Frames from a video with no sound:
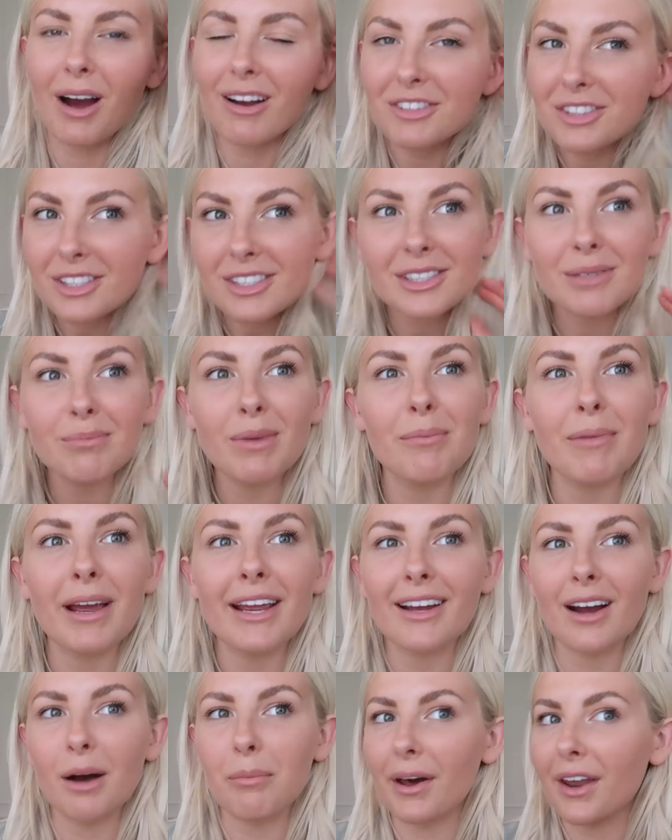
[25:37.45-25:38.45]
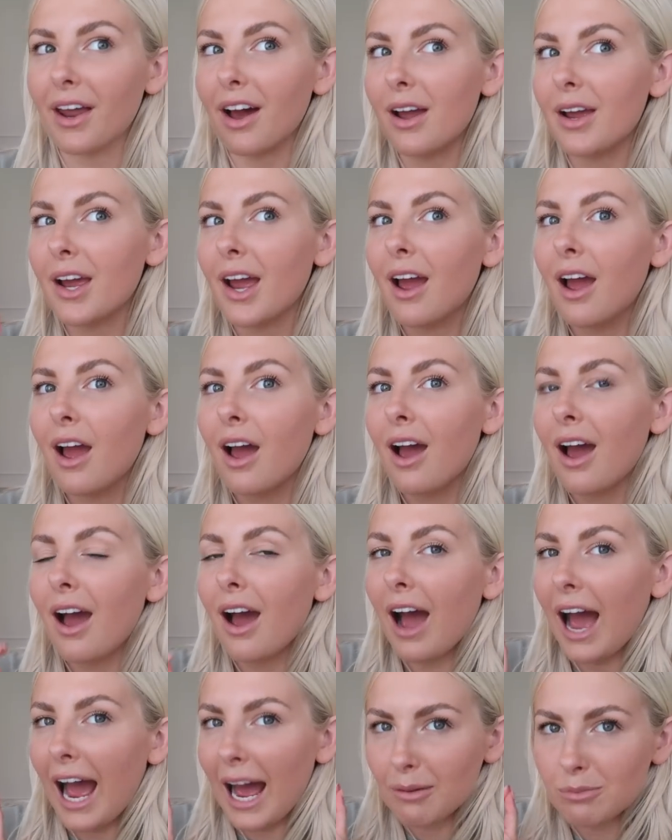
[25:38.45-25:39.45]
But I've just done my makeup and I
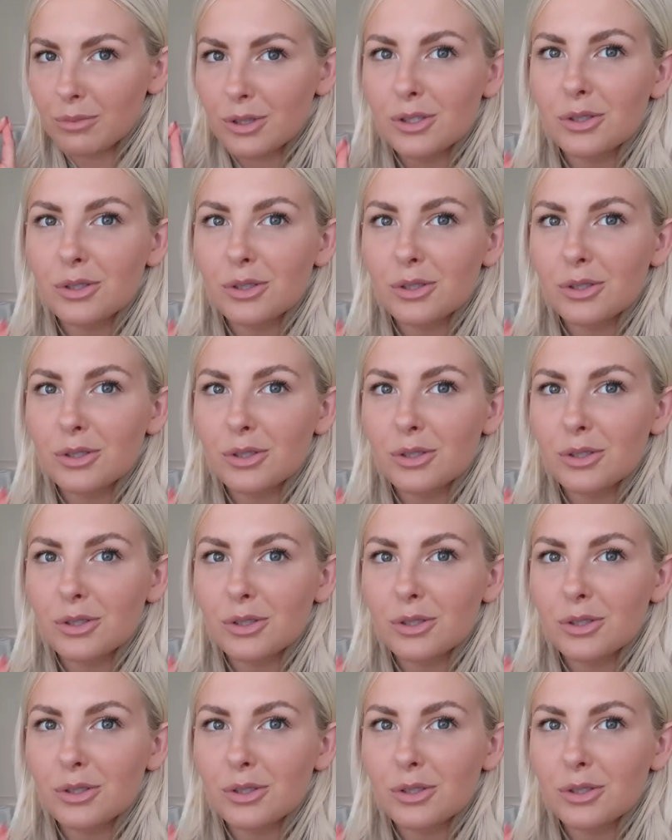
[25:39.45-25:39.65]
am